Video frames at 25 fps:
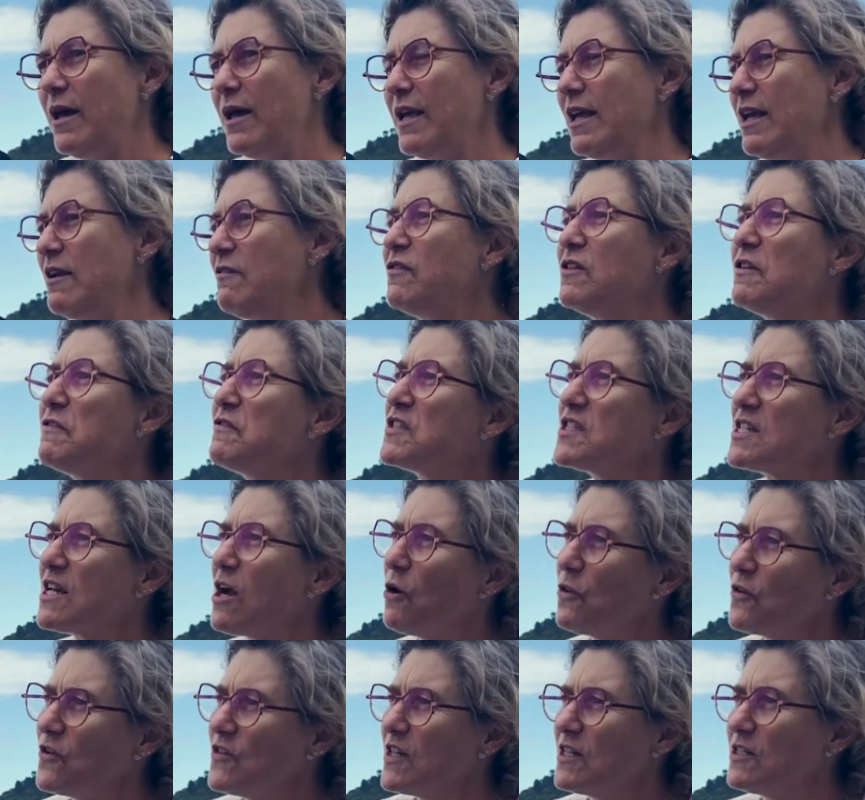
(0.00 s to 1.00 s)
even if it's
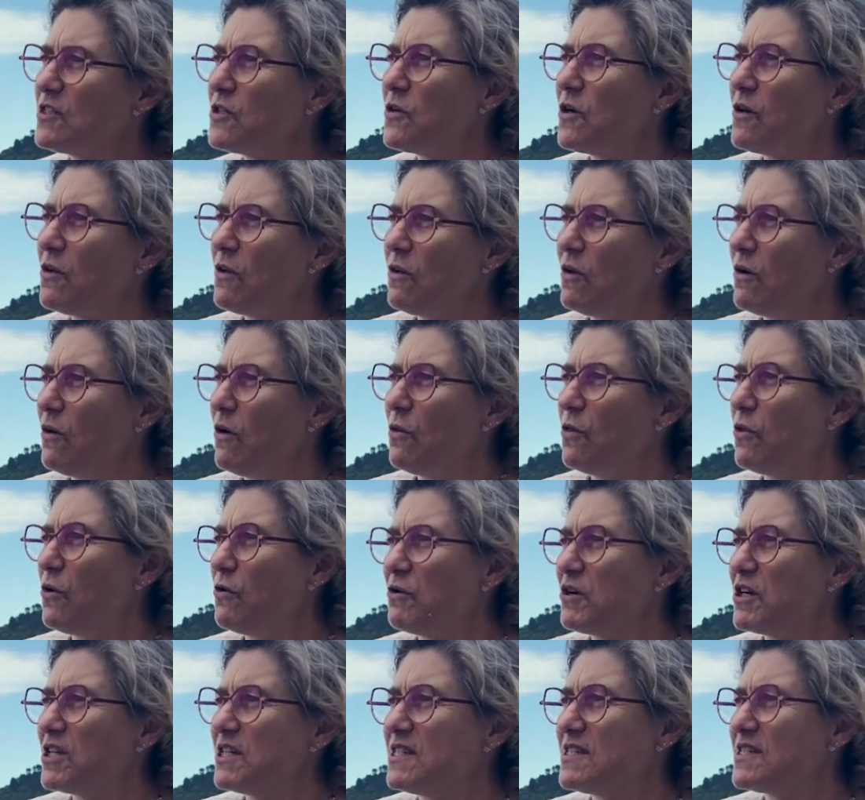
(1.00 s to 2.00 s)
outside your own
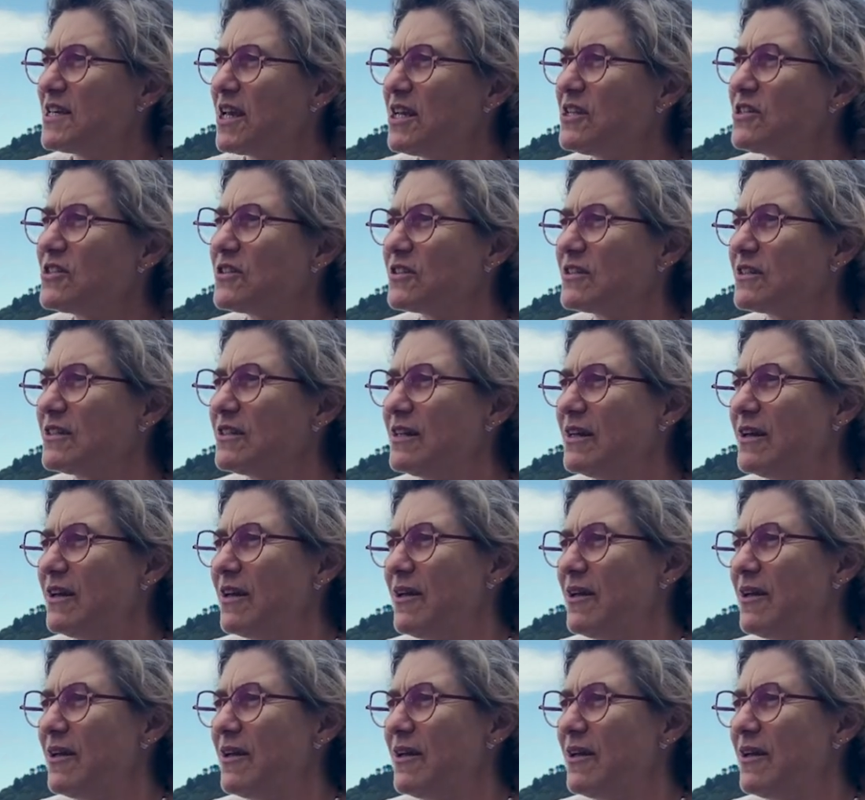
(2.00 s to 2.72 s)
organization.